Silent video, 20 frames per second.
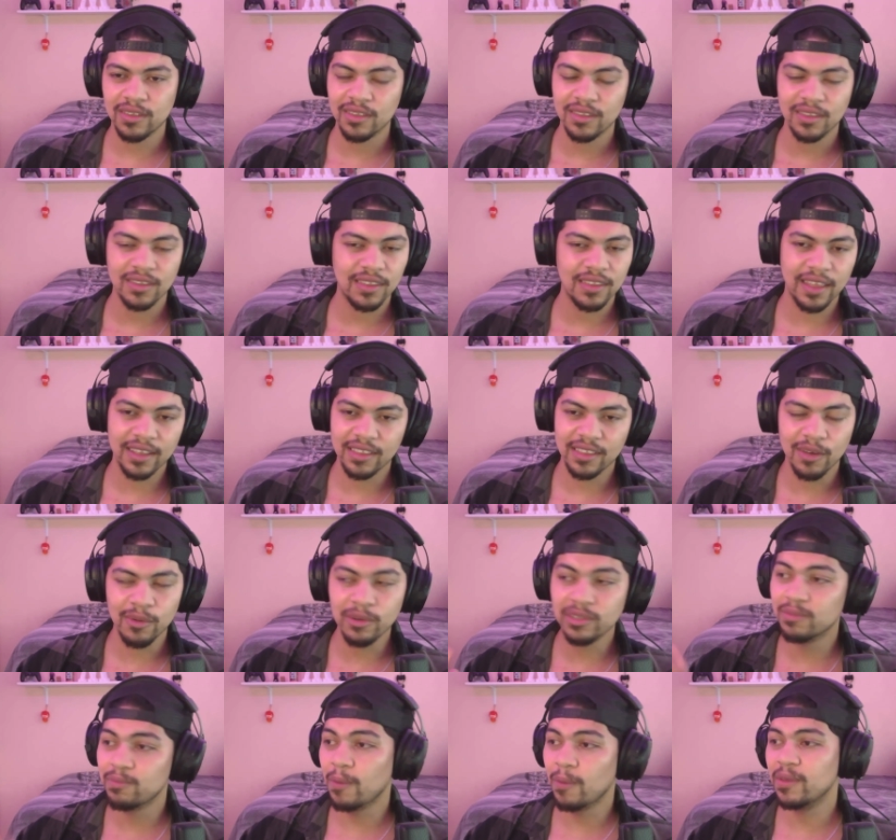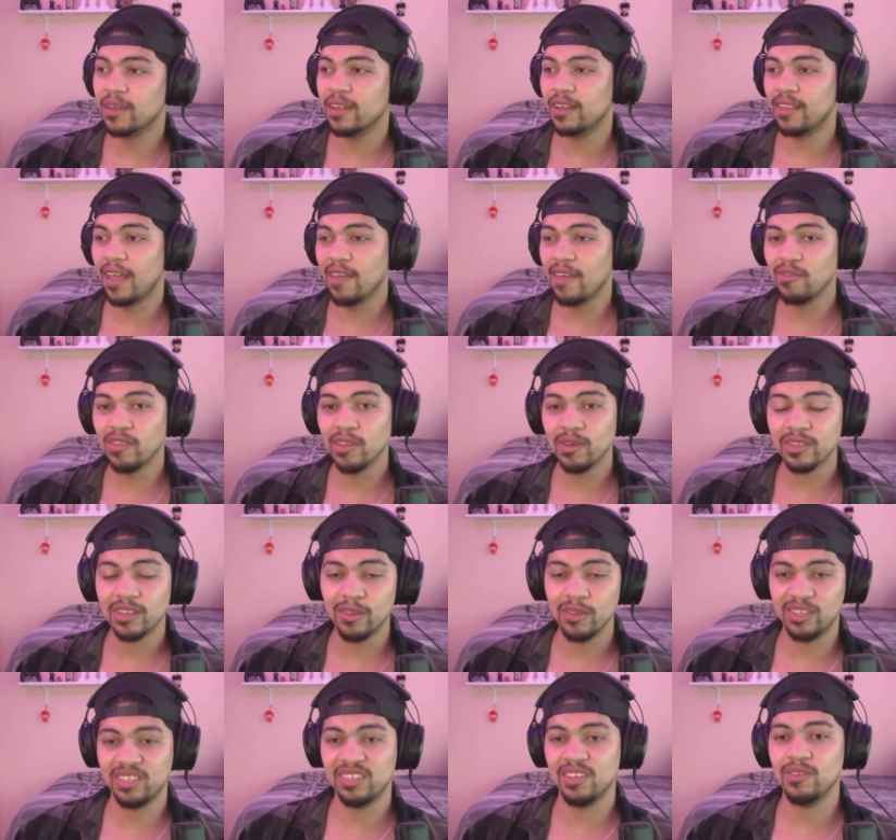like no one's probably gonna die, even though it
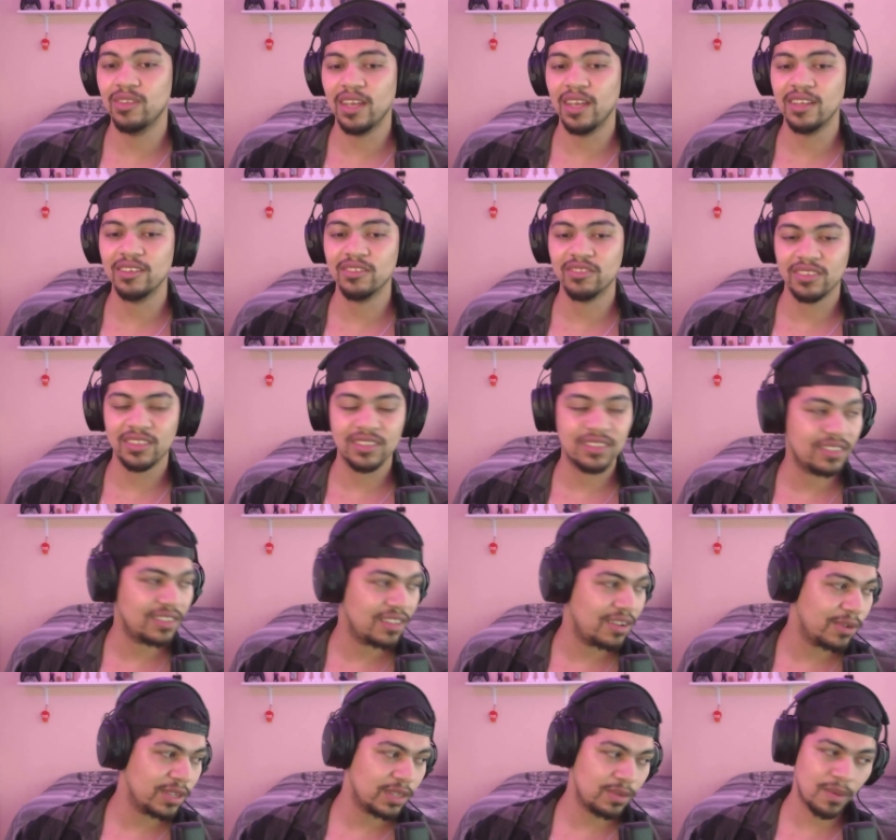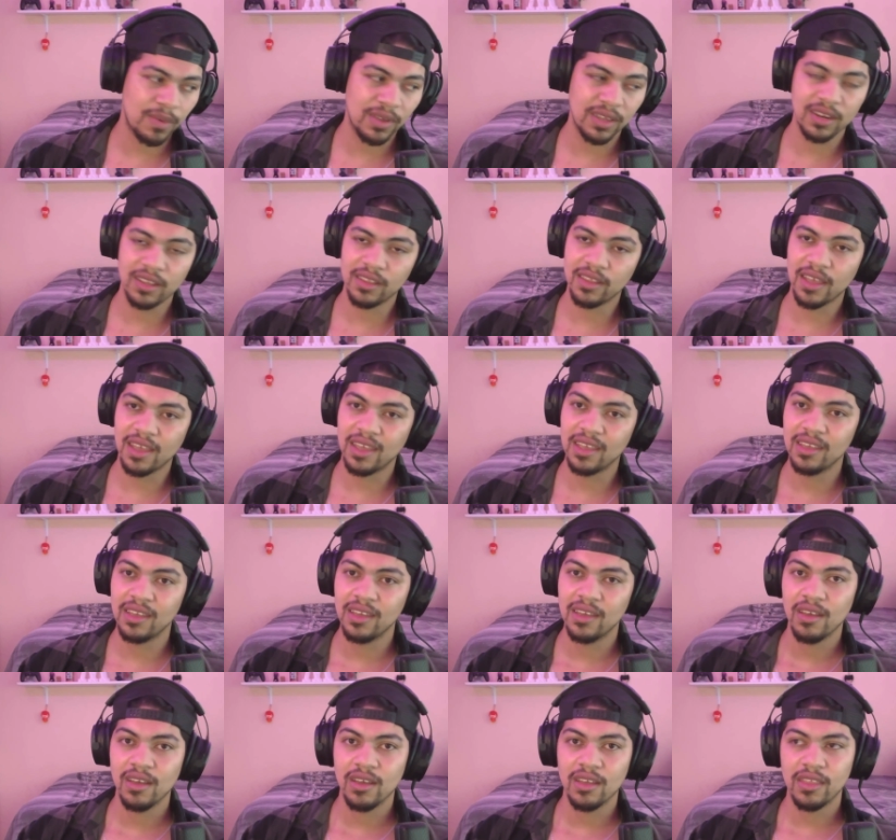looks so dangerous. No one's probably gonna die.
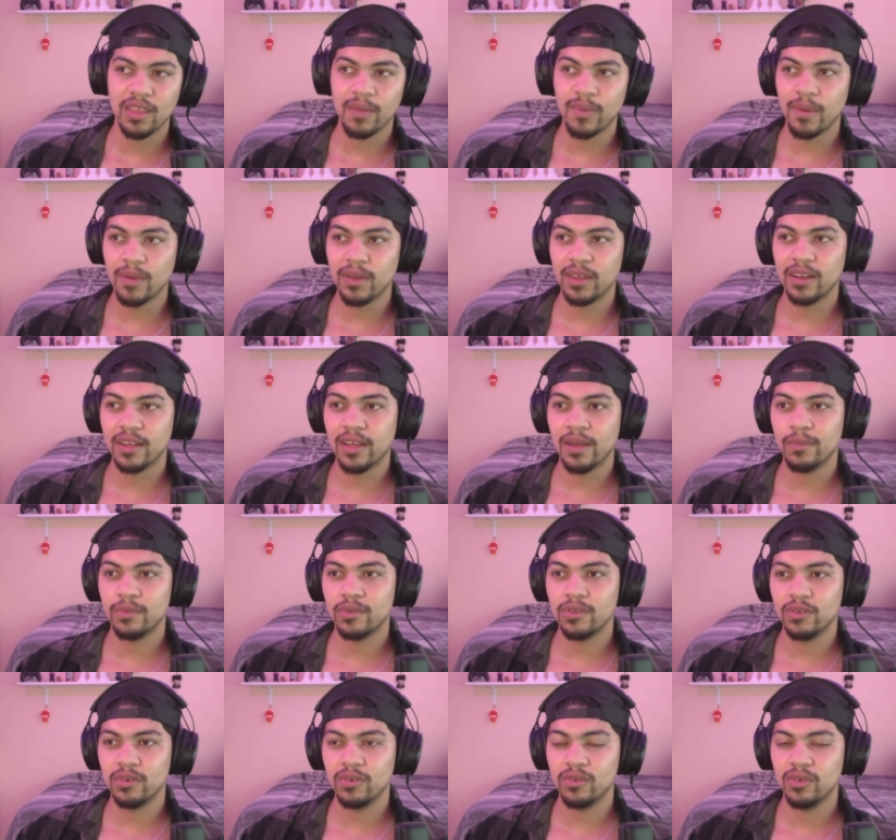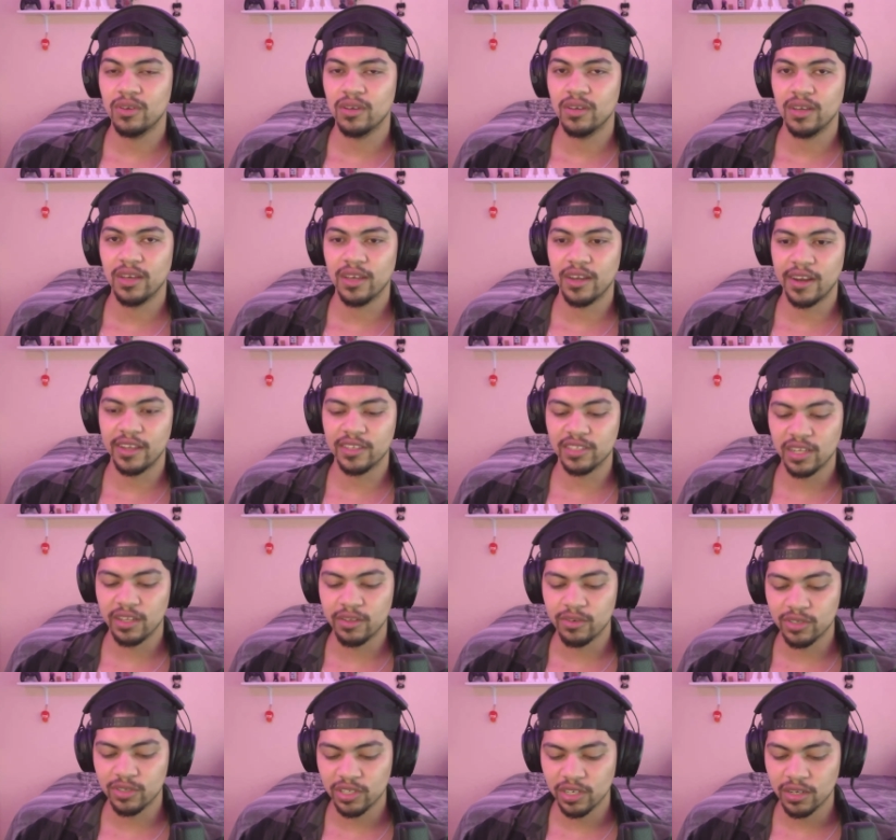They're probably gonna come to a
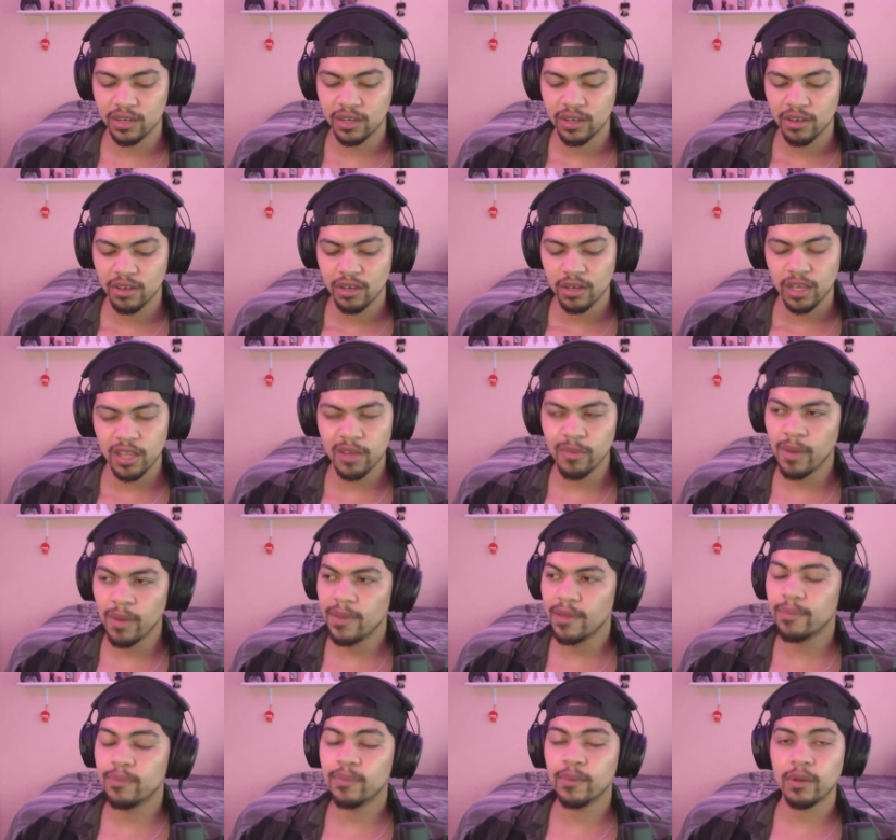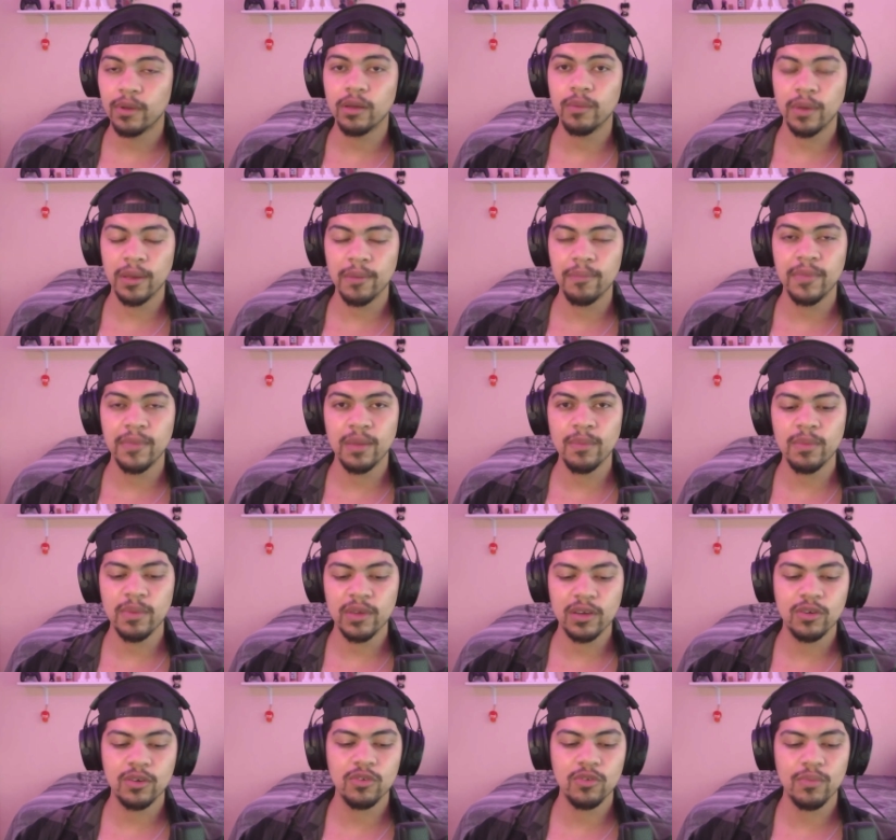resolution. And there may be a
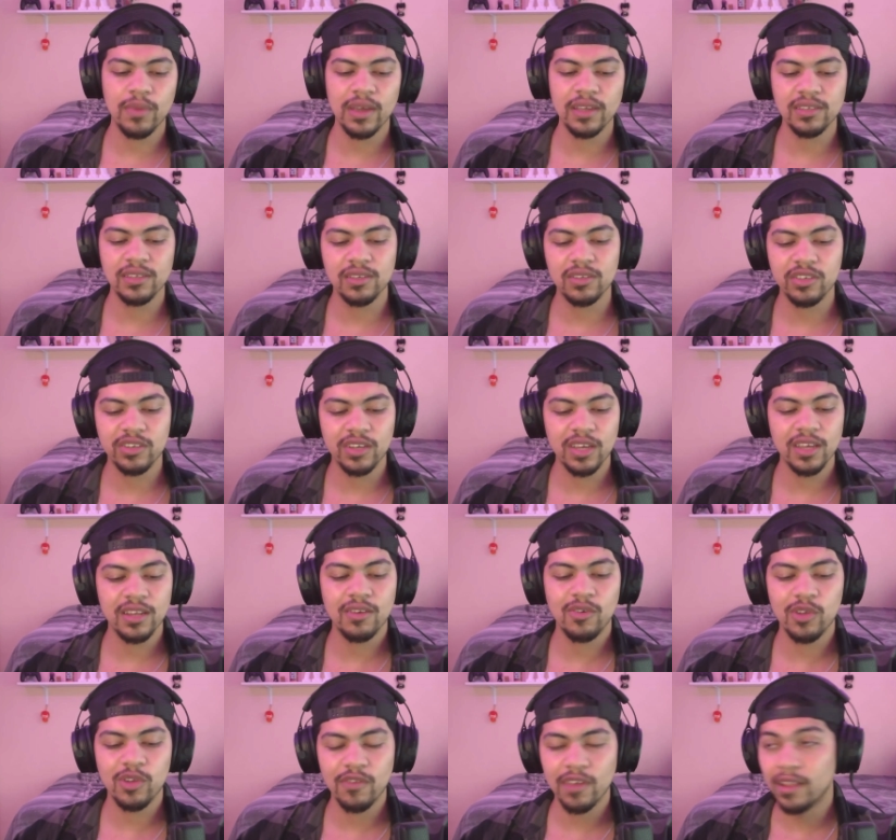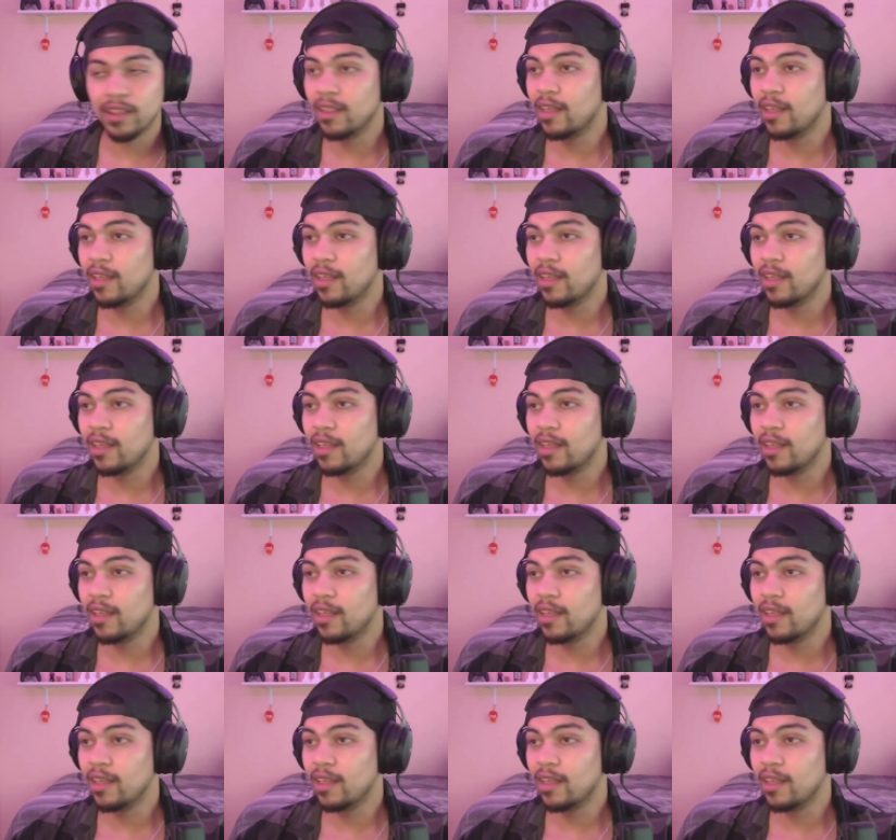cool message in all of that.